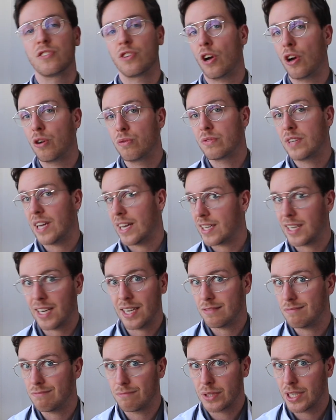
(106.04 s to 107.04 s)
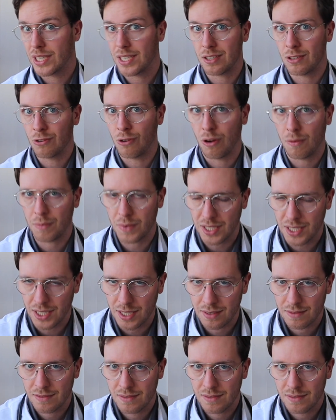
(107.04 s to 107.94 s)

so they can breathe normally